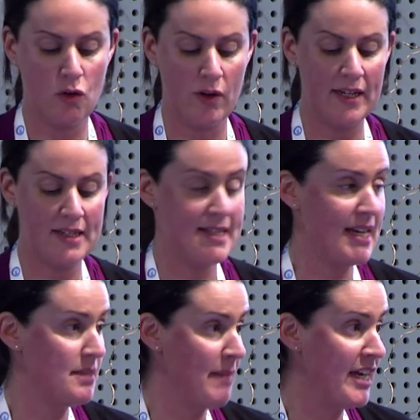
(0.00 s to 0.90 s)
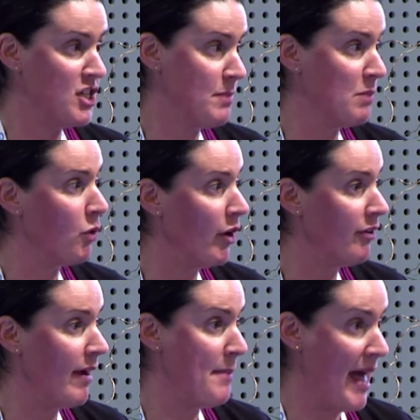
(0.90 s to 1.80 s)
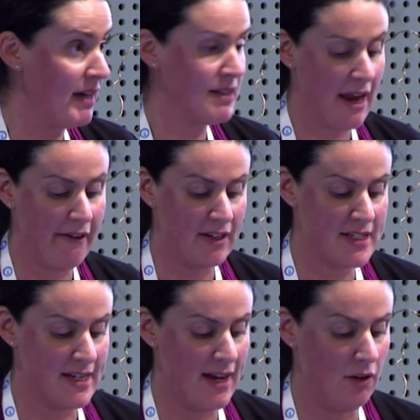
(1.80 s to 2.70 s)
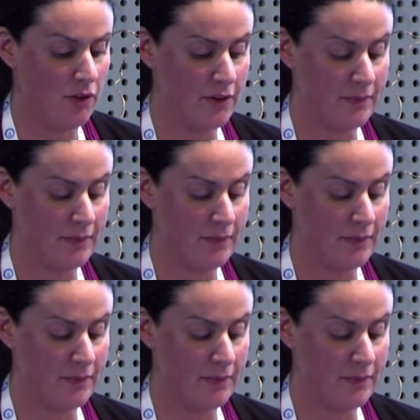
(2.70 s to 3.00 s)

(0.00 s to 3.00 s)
chronic disease management program at Carrington Health.